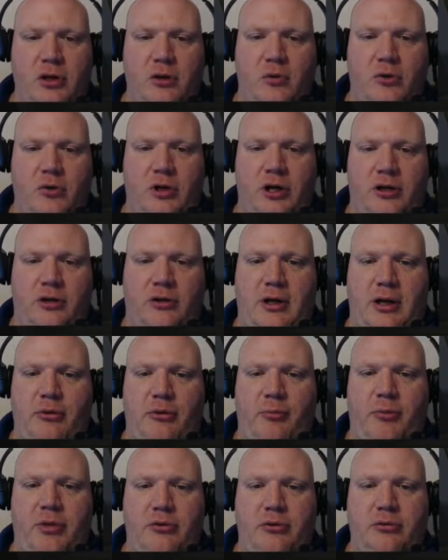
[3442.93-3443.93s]
We'll go ahead and grab the
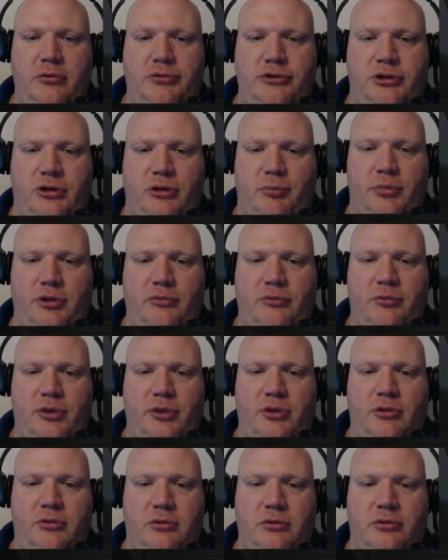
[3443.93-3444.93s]
bones and the bone
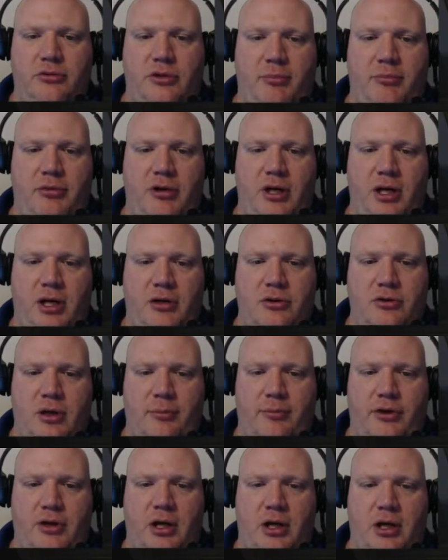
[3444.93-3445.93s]
meal, drop that,
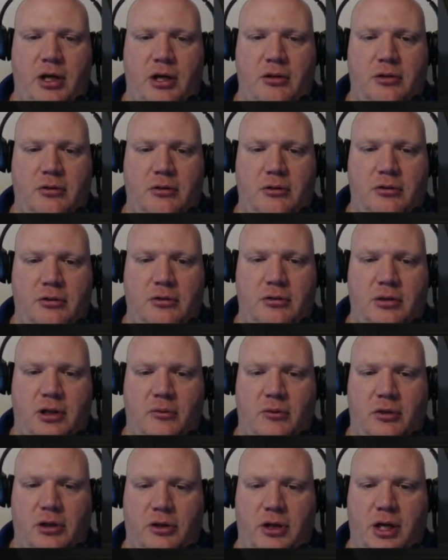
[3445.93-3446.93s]
get
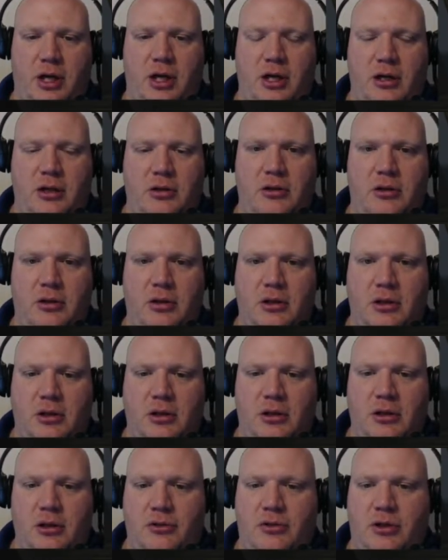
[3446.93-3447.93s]
rid of that,
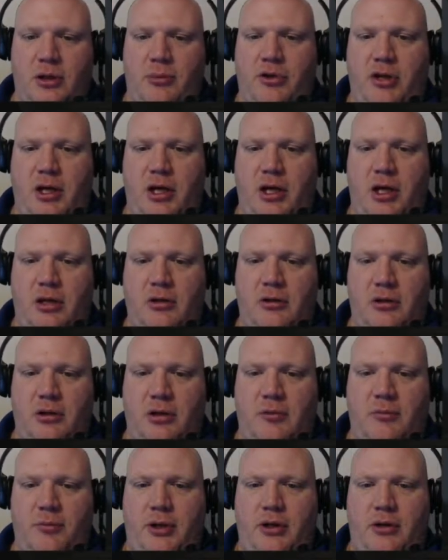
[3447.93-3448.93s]
drop that,
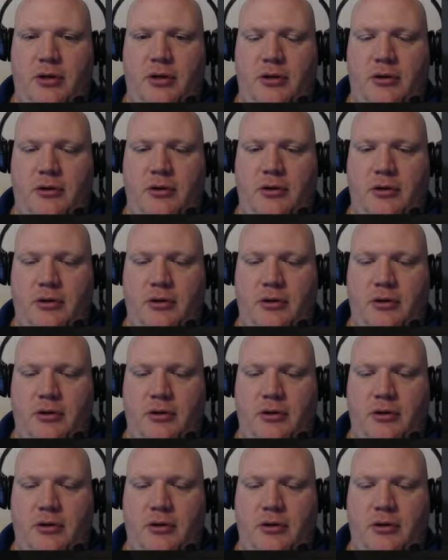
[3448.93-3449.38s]
gunpowder,